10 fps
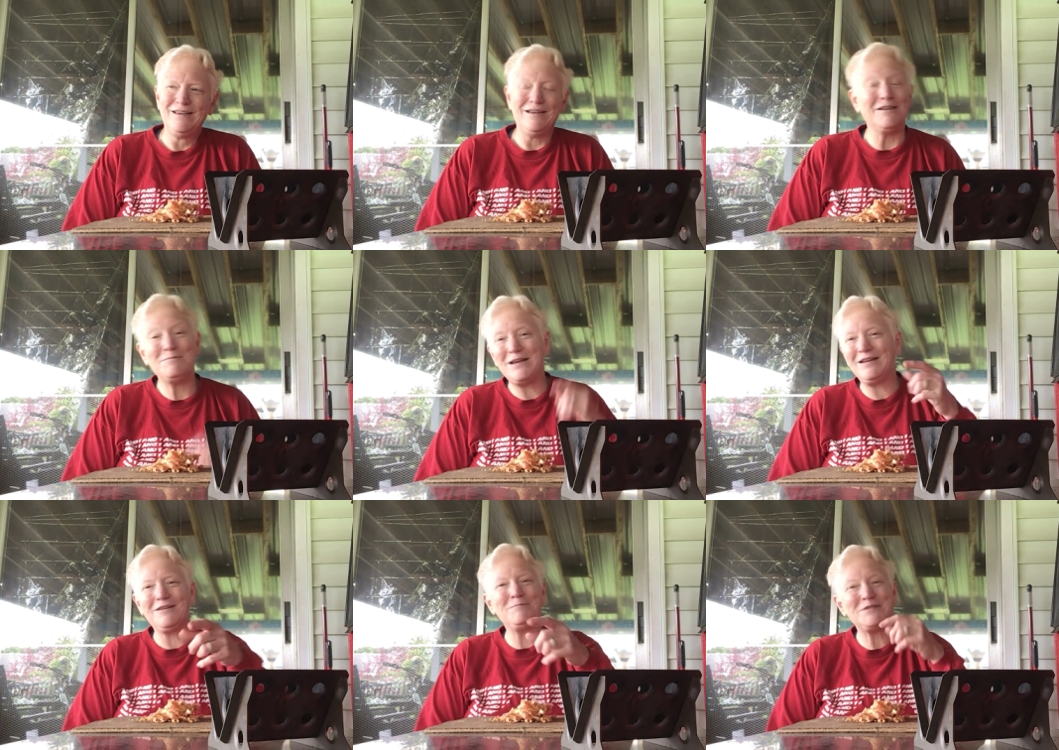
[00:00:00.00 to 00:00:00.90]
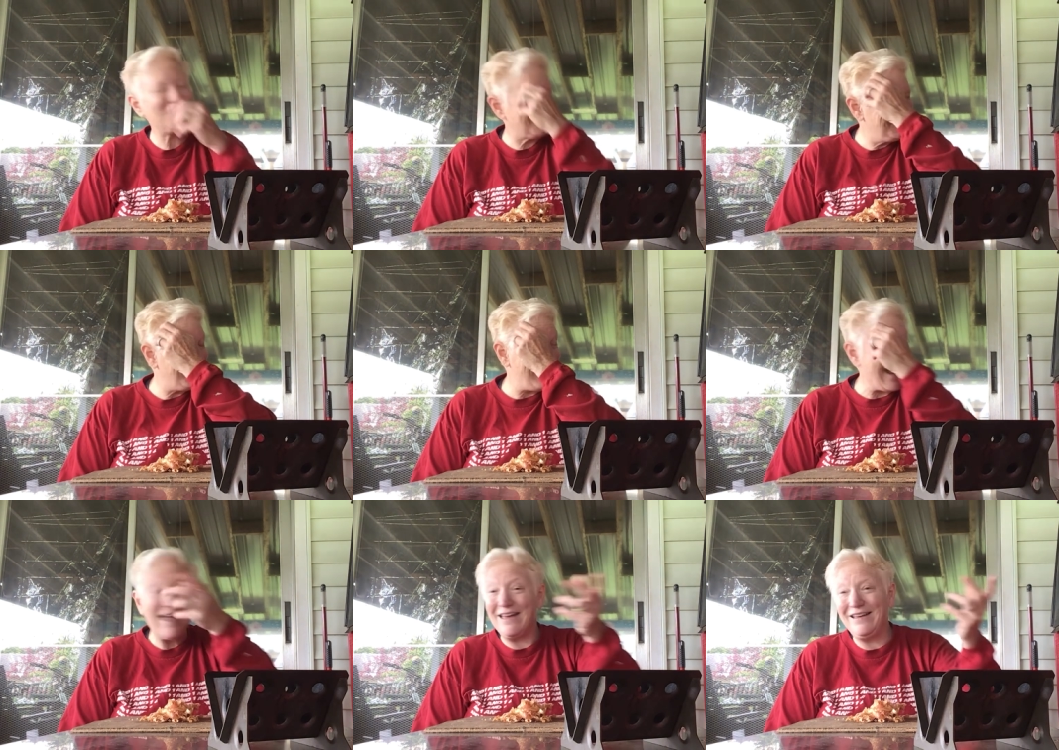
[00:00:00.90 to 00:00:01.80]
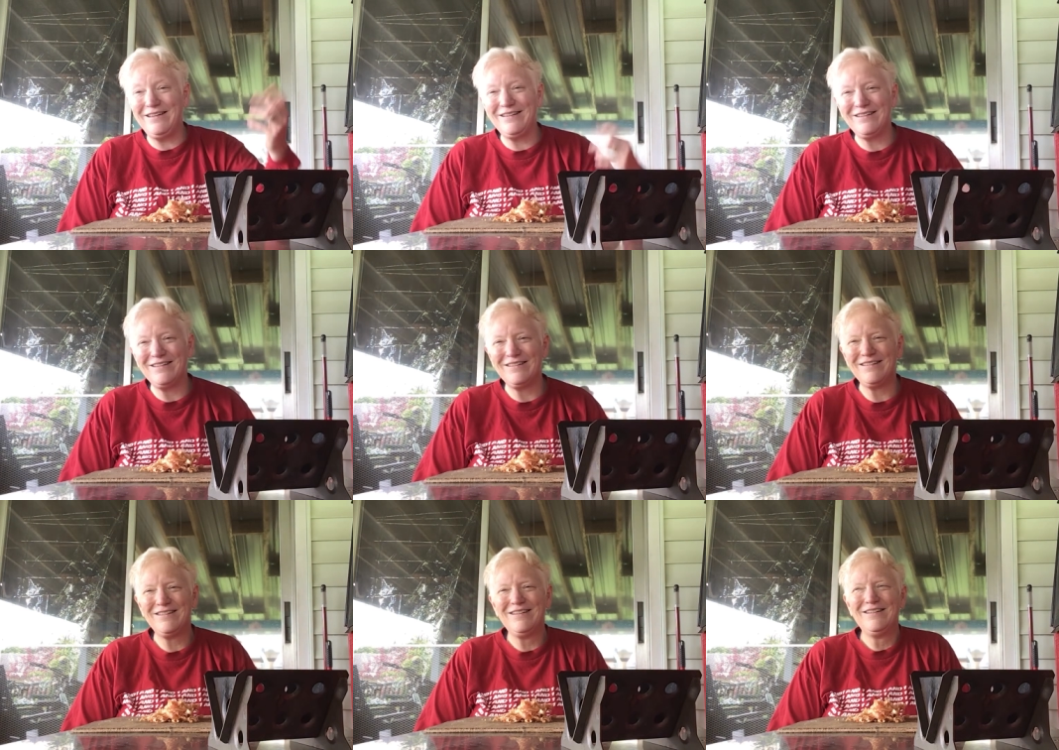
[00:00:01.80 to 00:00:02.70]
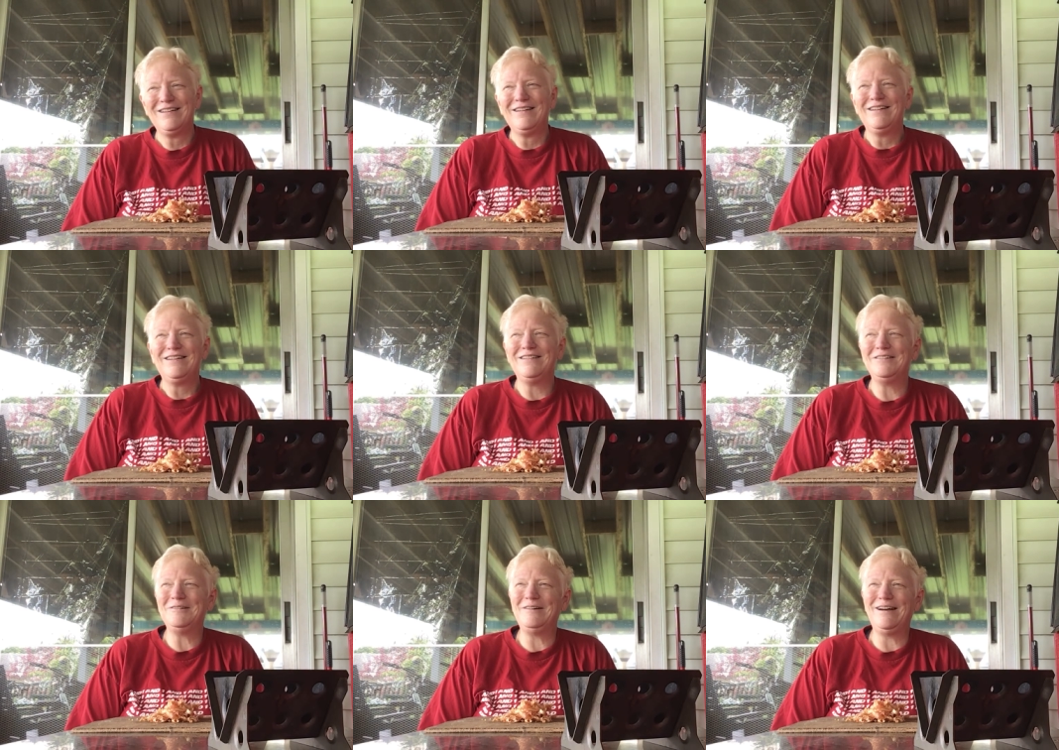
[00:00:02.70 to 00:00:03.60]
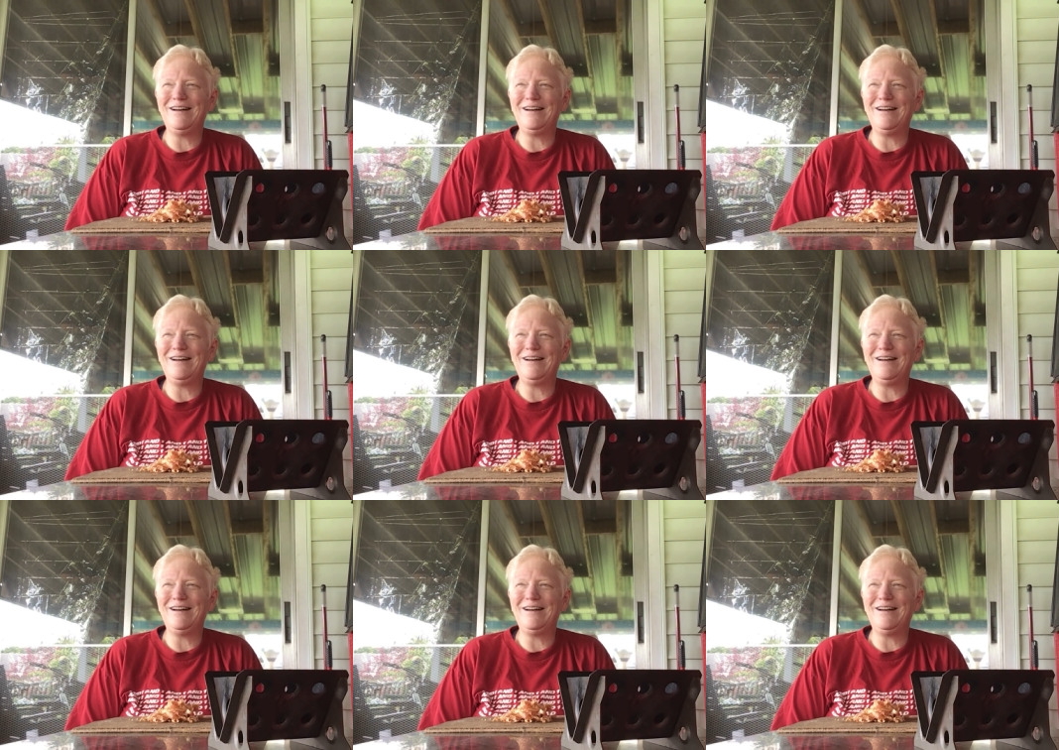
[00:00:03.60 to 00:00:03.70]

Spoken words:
and to meet little Miss Nevaeh, who